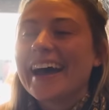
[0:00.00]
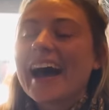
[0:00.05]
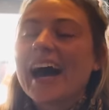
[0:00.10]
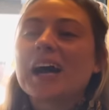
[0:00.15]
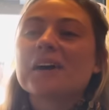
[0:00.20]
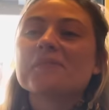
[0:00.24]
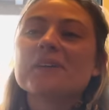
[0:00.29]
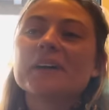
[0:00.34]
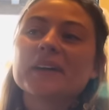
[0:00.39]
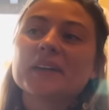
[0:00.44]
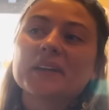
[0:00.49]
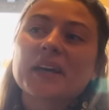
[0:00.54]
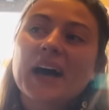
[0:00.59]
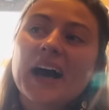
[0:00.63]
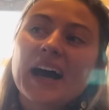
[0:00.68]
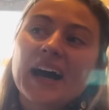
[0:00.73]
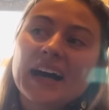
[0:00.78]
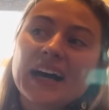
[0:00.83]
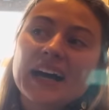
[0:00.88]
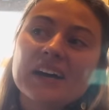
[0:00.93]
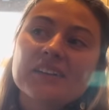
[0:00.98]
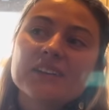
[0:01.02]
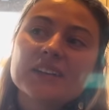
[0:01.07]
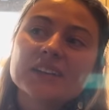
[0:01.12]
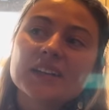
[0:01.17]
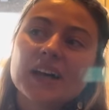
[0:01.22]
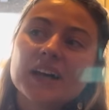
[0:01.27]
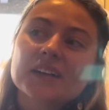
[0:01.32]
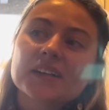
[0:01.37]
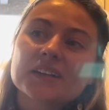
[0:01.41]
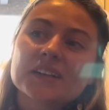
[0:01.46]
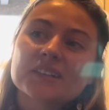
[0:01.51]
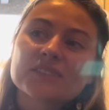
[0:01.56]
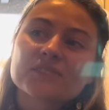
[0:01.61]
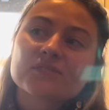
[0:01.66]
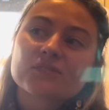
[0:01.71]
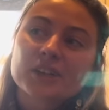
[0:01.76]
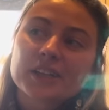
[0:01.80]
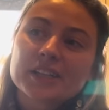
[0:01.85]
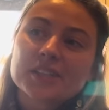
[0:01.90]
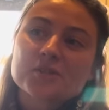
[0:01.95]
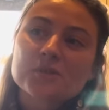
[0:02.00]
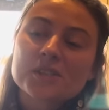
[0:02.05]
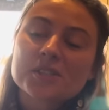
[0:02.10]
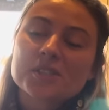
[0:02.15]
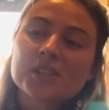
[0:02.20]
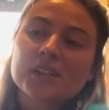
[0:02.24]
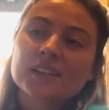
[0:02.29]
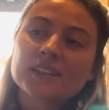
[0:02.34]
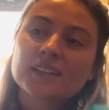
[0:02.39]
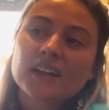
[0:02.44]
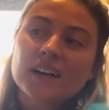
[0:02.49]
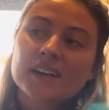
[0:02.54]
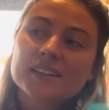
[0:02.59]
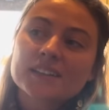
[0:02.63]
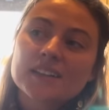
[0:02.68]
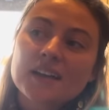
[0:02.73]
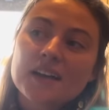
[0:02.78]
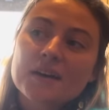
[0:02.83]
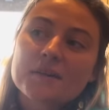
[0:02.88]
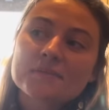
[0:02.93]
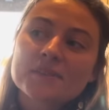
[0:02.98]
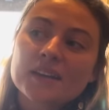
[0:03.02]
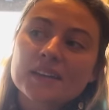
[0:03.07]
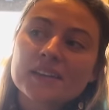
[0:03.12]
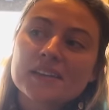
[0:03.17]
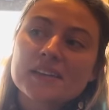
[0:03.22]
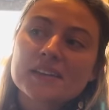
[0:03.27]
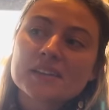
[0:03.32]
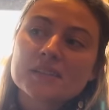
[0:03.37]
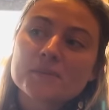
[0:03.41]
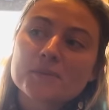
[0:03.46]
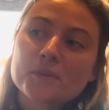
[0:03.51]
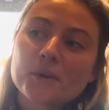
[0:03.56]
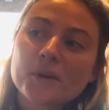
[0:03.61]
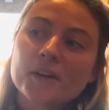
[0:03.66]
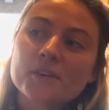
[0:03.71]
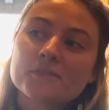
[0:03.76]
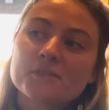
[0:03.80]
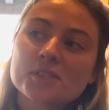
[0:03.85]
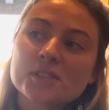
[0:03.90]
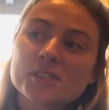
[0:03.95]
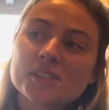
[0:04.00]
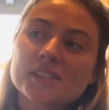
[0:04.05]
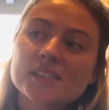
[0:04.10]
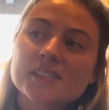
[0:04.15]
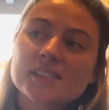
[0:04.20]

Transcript: I mean, I have a lot of friends, which a lot of times I think it's more of just